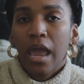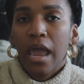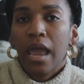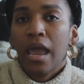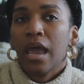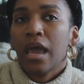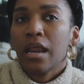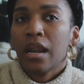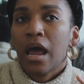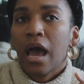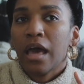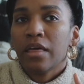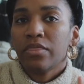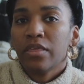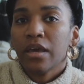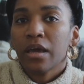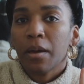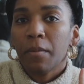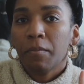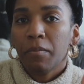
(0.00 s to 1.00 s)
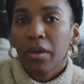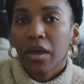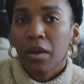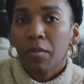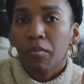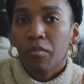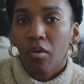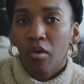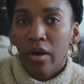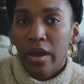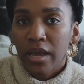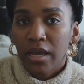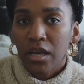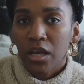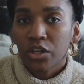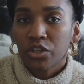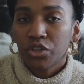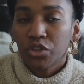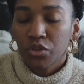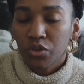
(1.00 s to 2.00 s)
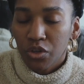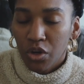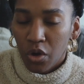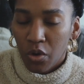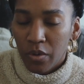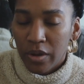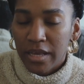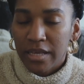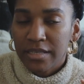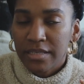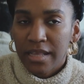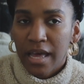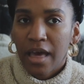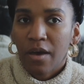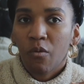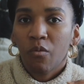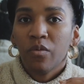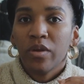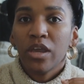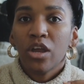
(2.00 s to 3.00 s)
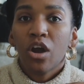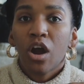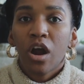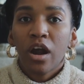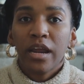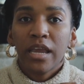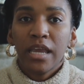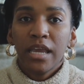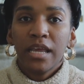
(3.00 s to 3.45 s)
And I think a big point to note is that we are